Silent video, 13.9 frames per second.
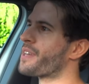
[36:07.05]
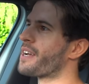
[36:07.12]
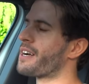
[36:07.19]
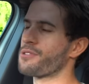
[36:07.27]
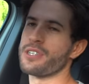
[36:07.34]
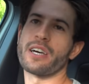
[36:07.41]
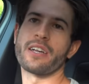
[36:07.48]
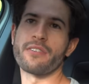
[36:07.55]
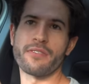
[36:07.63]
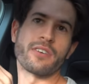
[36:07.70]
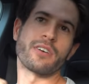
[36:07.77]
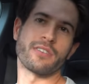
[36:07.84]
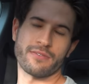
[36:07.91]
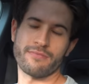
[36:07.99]
outside of
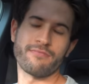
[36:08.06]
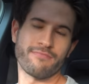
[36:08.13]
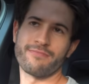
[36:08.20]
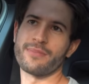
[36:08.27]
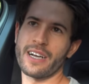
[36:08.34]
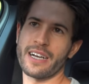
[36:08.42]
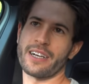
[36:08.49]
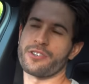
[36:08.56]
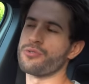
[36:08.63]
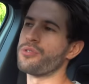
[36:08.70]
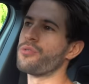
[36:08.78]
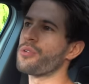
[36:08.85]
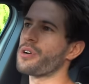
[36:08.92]
the actual